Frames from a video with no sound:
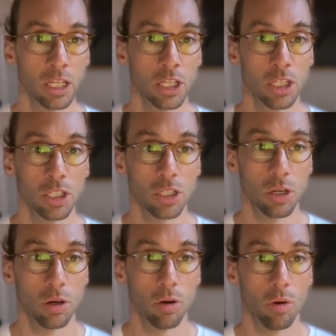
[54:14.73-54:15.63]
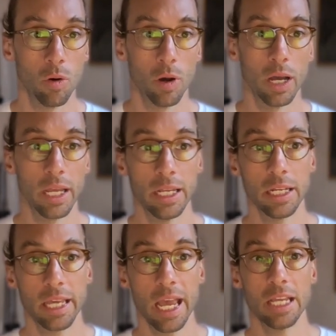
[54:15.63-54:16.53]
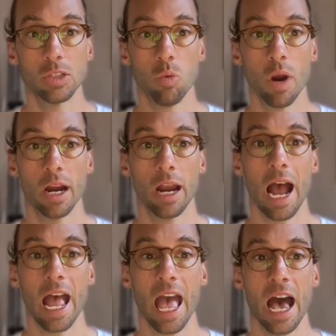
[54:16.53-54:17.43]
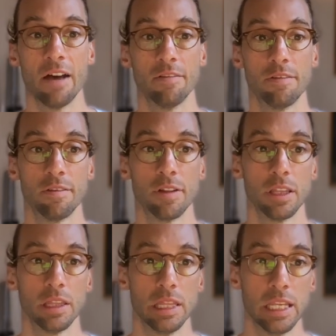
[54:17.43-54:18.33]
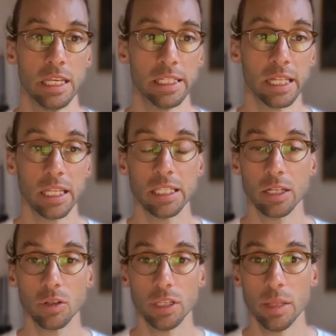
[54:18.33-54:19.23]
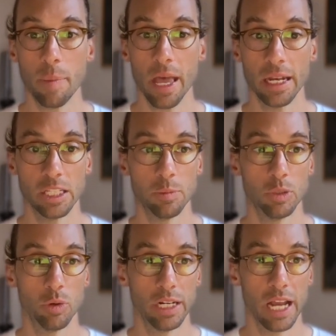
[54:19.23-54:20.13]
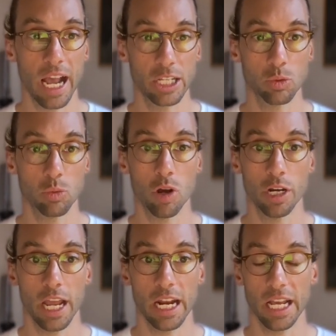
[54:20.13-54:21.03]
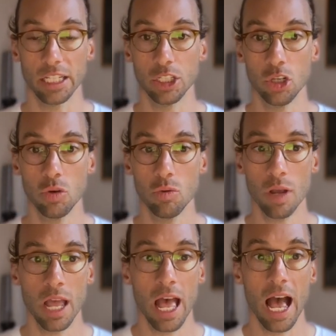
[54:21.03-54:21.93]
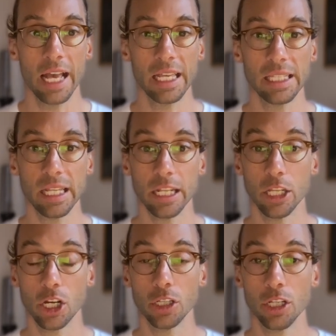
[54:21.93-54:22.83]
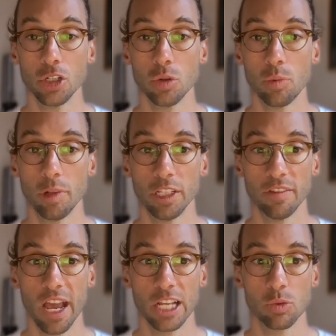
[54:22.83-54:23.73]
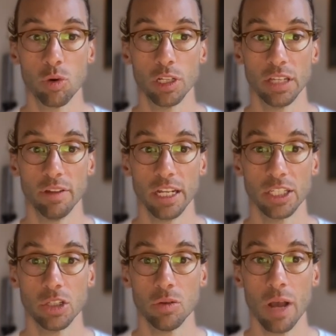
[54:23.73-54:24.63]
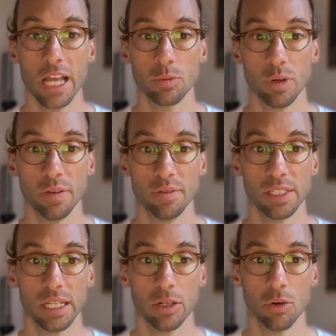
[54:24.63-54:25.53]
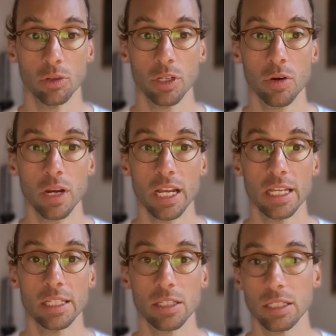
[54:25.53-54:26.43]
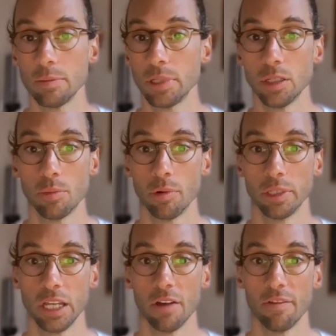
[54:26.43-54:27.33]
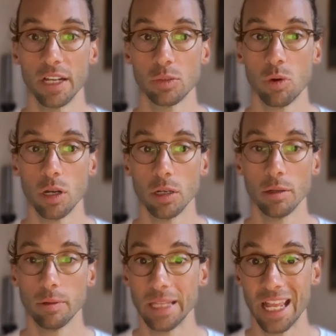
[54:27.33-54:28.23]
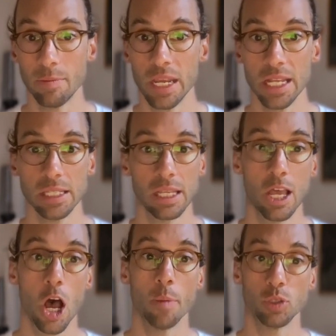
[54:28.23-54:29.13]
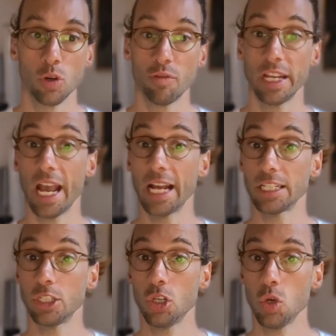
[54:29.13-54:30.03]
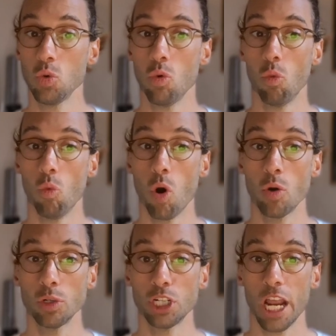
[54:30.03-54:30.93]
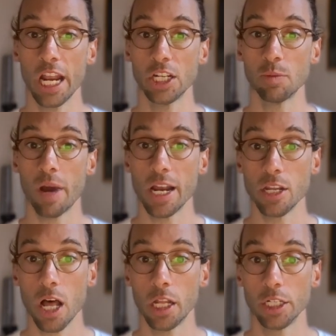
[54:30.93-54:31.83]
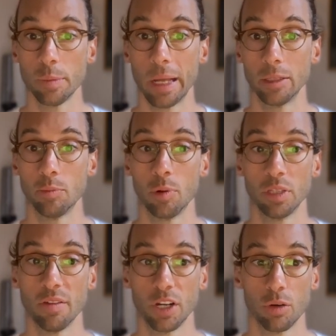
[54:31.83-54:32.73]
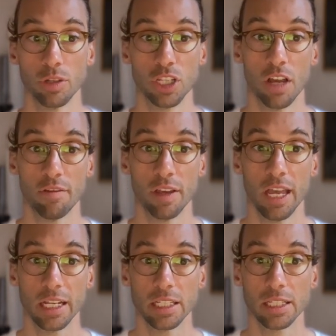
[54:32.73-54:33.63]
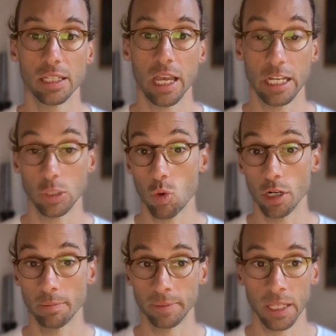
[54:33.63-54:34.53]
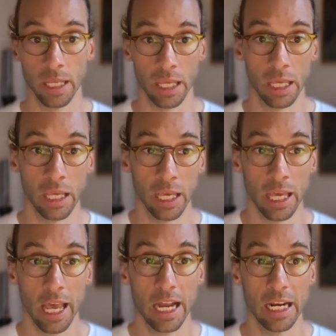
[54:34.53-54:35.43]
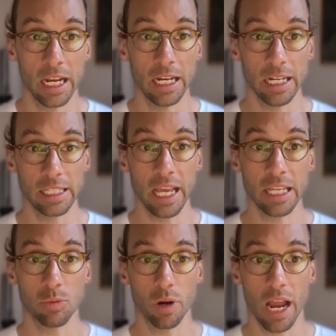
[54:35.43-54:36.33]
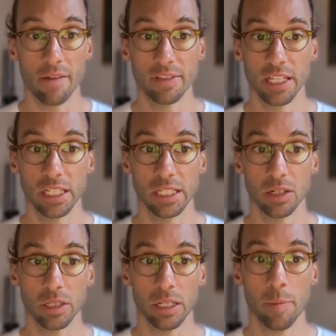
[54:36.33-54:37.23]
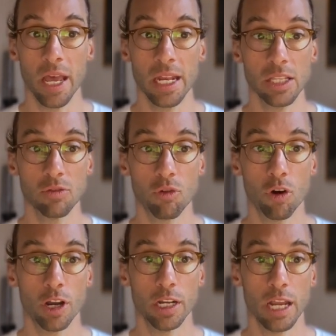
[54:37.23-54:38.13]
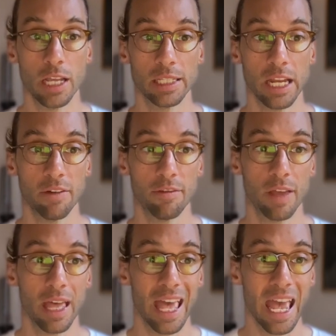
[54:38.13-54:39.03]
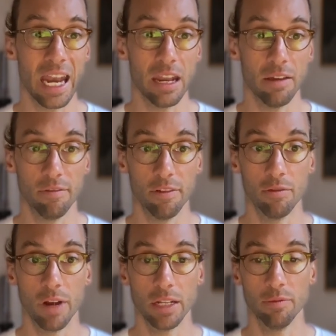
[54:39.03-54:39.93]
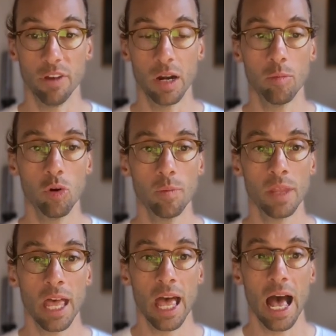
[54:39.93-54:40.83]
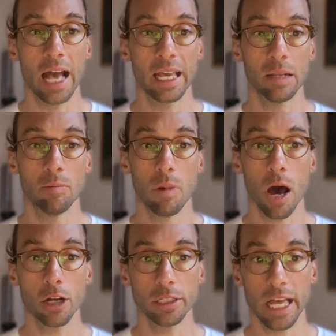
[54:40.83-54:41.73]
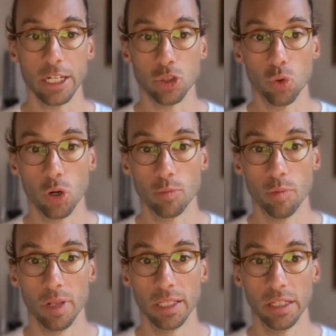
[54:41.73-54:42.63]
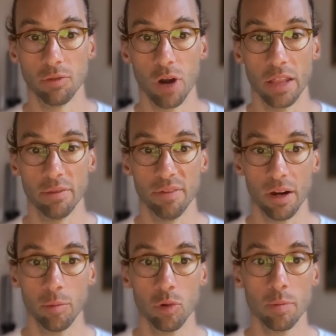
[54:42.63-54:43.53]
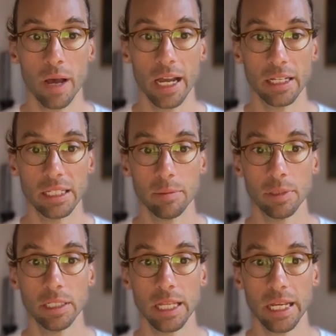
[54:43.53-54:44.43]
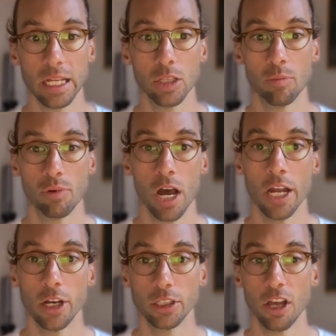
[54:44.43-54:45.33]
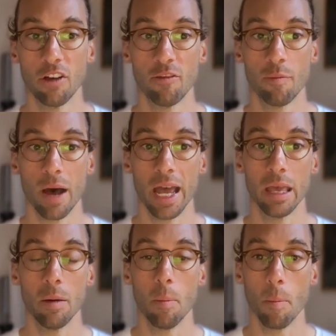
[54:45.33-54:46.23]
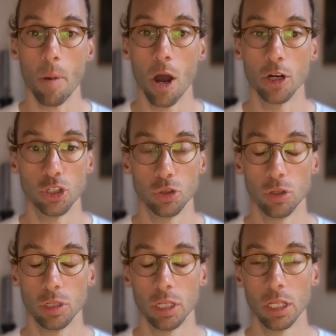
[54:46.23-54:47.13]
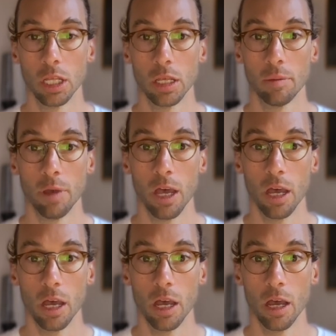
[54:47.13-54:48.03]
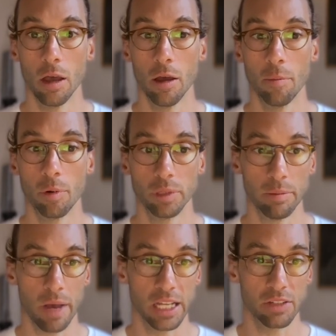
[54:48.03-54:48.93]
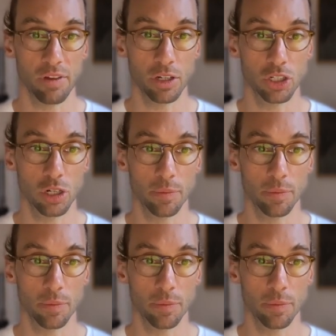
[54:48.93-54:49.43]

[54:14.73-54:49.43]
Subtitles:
So in the case where I have the statistical independence between x1 and x2, I can say that the conditional probability of x1 given x2, as we've seen earlier, is simply the probability of x1. That means observing x2 won't change my knowledge about the probability of occurrence of x1. And in this case, where I have statistical independence for a set of n random variable, I can model that joint probability for n variable by simply taking the product of my marginal protein mass function.